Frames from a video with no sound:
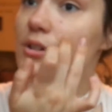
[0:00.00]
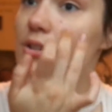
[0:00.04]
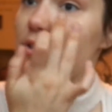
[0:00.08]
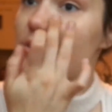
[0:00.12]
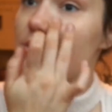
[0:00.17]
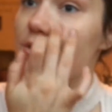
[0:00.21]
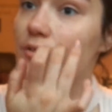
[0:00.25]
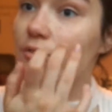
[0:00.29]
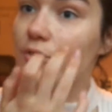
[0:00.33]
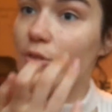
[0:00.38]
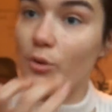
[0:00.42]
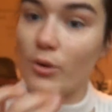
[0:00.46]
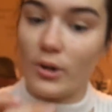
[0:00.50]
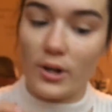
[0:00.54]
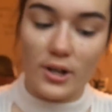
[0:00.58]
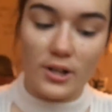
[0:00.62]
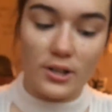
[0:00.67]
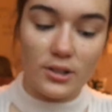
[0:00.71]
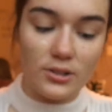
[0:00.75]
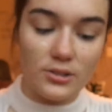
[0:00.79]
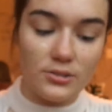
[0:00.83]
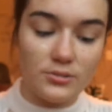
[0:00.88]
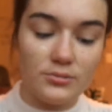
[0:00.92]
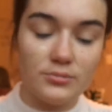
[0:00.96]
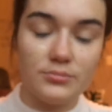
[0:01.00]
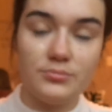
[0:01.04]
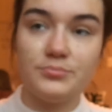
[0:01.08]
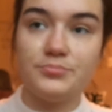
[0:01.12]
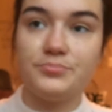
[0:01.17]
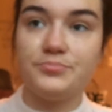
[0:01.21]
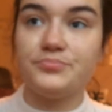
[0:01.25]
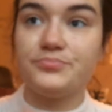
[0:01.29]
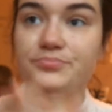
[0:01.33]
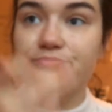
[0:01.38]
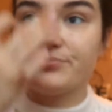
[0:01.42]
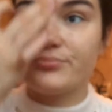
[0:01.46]
Sephora,
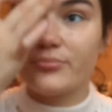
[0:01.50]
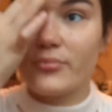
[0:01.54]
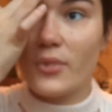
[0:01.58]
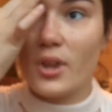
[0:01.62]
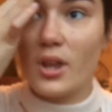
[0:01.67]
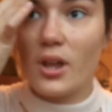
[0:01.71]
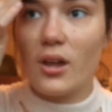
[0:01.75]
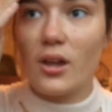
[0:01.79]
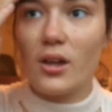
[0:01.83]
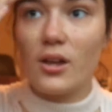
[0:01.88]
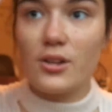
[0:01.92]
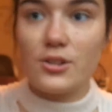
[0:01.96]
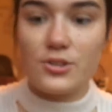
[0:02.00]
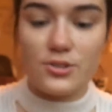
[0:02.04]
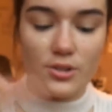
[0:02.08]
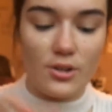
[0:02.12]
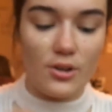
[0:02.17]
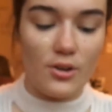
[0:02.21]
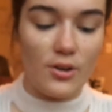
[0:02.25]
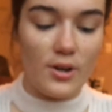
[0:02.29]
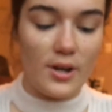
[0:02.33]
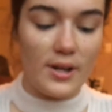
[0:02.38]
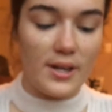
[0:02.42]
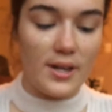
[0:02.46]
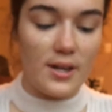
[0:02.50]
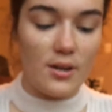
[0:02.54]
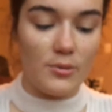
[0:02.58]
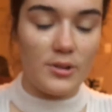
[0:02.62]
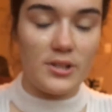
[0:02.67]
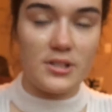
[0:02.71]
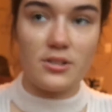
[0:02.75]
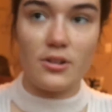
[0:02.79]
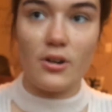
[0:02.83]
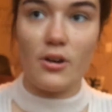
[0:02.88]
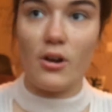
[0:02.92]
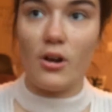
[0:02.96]
so I can't
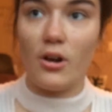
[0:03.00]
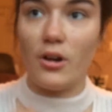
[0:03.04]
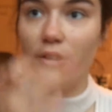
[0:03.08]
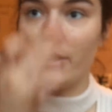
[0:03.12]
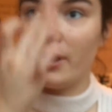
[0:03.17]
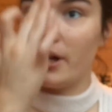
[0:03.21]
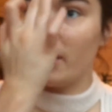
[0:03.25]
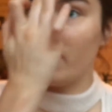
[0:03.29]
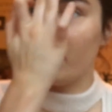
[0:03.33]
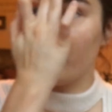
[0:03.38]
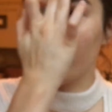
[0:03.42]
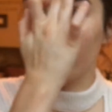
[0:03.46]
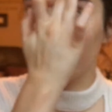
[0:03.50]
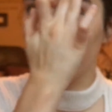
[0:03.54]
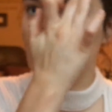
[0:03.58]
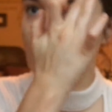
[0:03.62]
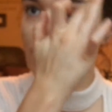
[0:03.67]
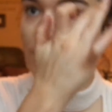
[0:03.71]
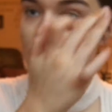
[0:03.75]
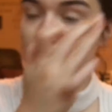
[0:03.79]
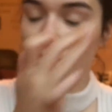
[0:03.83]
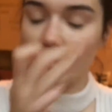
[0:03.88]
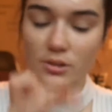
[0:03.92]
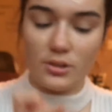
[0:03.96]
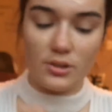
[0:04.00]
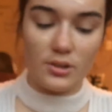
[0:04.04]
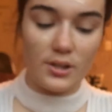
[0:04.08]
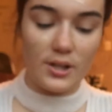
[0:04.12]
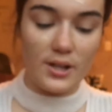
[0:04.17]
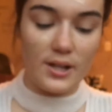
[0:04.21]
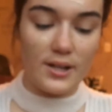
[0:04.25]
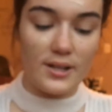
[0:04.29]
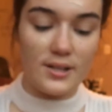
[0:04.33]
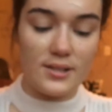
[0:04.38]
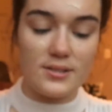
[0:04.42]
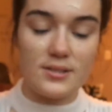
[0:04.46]
wait to haul that for you
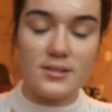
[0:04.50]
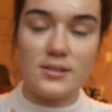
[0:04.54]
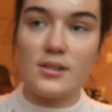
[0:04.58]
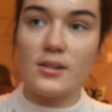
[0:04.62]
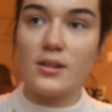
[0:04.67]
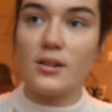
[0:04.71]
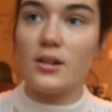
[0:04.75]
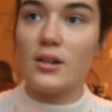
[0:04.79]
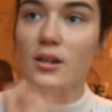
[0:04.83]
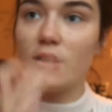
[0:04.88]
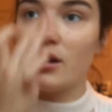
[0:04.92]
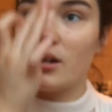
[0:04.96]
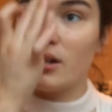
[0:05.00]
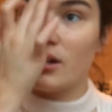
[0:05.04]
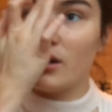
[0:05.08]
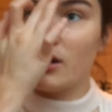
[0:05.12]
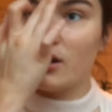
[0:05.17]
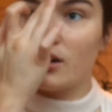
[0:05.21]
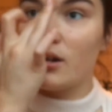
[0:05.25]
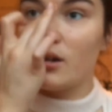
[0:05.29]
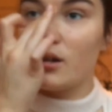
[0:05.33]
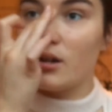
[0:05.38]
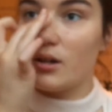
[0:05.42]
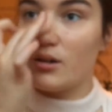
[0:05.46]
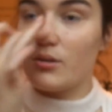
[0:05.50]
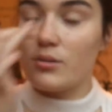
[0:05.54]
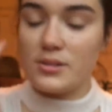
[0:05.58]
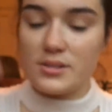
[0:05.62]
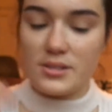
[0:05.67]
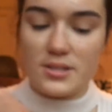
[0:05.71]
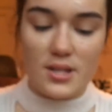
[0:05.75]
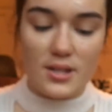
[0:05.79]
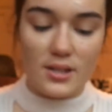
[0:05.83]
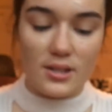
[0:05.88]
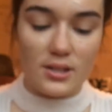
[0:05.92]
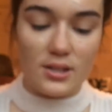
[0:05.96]
guys. I was
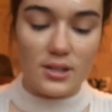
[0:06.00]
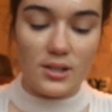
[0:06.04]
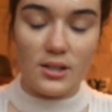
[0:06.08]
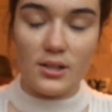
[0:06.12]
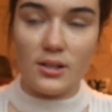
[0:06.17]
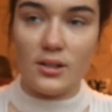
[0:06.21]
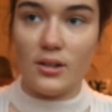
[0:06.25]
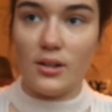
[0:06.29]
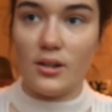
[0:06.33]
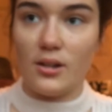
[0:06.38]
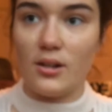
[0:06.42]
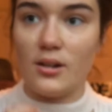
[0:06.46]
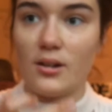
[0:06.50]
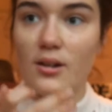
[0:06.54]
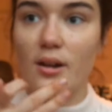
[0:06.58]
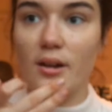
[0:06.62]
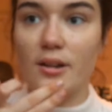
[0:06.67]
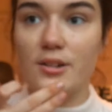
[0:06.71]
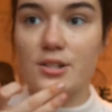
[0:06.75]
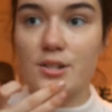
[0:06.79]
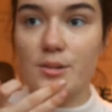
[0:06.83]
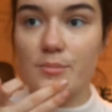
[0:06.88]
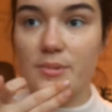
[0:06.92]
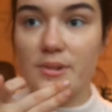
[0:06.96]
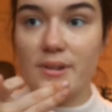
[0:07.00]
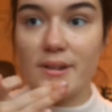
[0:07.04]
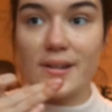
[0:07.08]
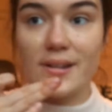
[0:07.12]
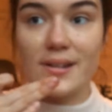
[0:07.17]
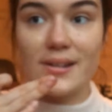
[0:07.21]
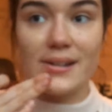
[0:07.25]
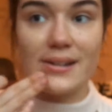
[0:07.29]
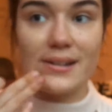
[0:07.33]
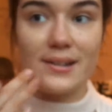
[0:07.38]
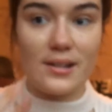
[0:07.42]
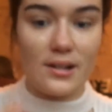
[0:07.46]
thinking I should be
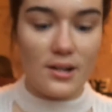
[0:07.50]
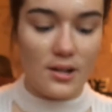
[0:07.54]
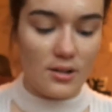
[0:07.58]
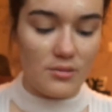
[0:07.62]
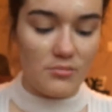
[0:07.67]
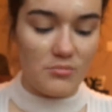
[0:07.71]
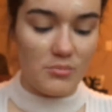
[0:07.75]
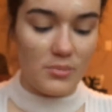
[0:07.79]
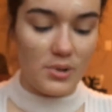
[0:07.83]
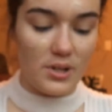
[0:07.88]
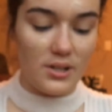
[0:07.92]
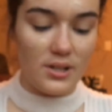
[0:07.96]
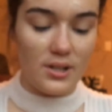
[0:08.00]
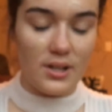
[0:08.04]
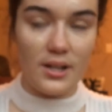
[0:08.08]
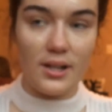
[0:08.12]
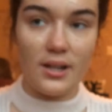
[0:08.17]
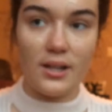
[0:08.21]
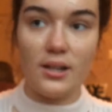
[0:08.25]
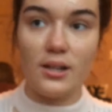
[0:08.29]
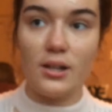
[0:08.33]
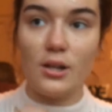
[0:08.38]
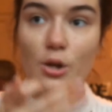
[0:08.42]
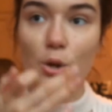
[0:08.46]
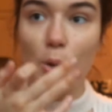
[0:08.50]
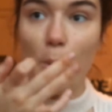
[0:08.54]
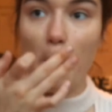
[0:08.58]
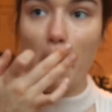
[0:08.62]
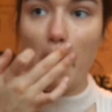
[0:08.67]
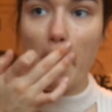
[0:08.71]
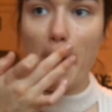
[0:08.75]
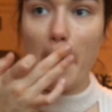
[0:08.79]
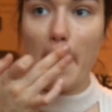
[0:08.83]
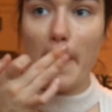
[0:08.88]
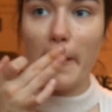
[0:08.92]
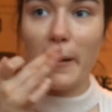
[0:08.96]
getting it on Monday,
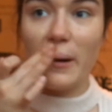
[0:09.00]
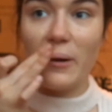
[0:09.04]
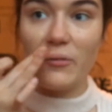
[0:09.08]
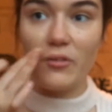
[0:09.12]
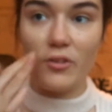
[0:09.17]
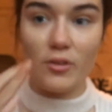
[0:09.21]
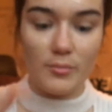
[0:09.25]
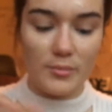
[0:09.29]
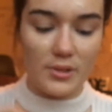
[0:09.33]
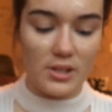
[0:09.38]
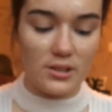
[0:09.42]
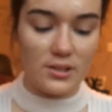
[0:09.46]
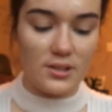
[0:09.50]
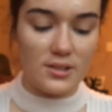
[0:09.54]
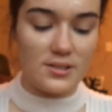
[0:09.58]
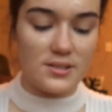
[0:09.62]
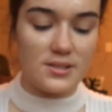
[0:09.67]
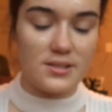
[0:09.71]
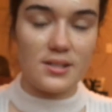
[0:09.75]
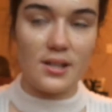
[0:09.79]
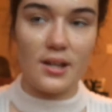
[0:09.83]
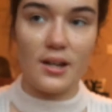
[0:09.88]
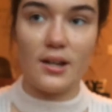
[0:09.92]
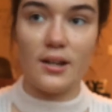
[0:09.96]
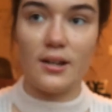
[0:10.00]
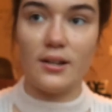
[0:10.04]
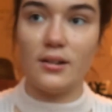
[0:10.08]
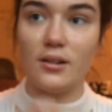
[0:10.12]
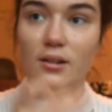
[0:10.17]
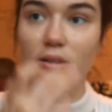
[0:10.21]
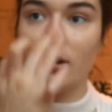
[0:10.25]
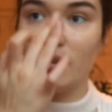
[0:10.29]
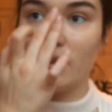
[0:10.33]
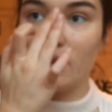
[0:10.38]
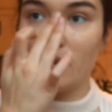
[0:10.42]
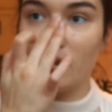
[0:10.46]
and I'm filming this
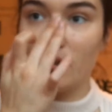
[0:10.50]
on